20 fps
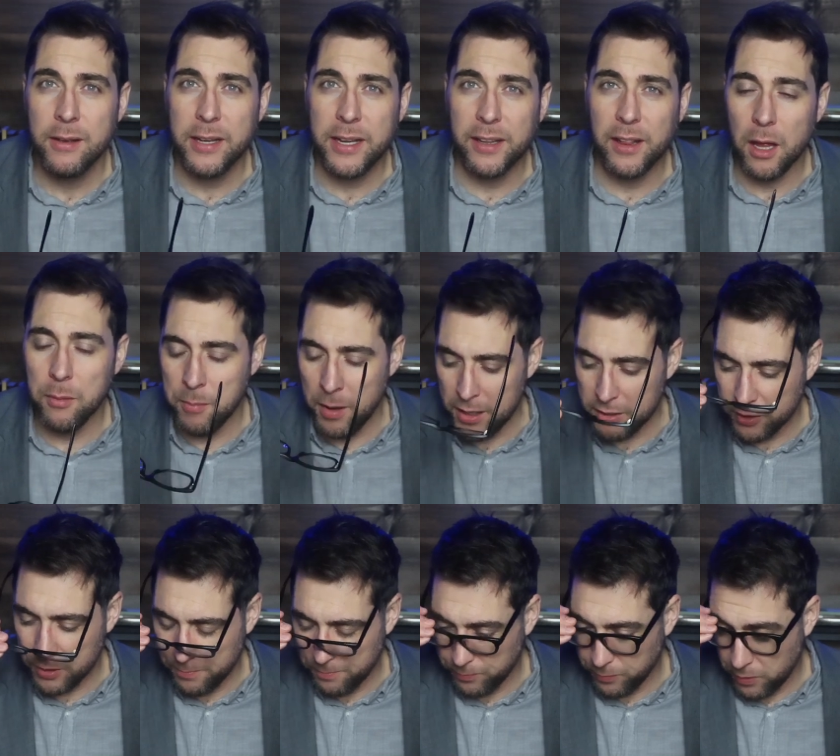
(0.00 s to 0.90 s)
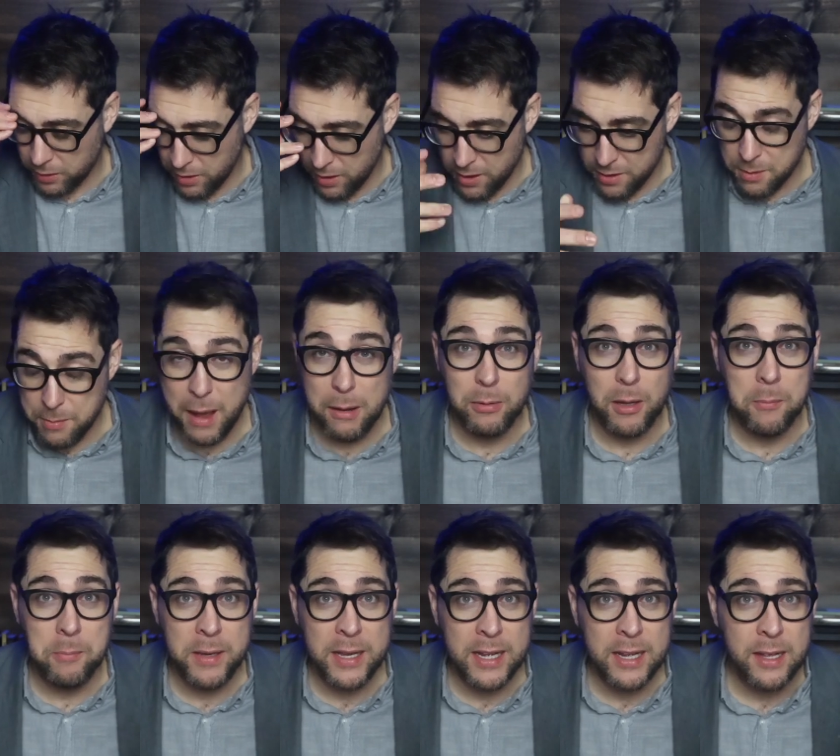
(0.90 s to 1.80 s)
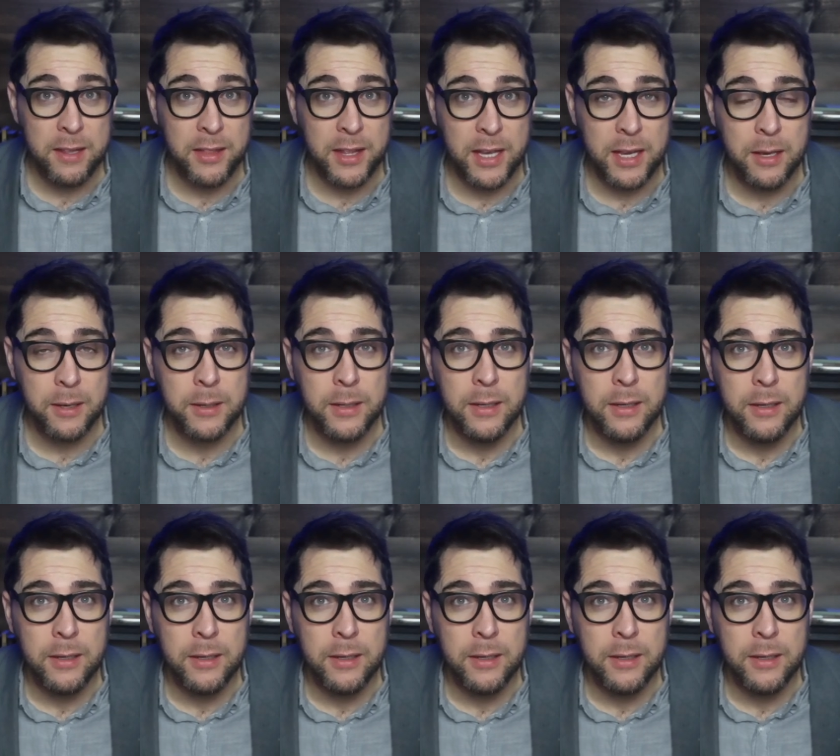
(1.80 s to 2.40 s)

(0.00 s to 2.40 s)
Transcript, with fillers: Elon Musk. The Babylon Bee, the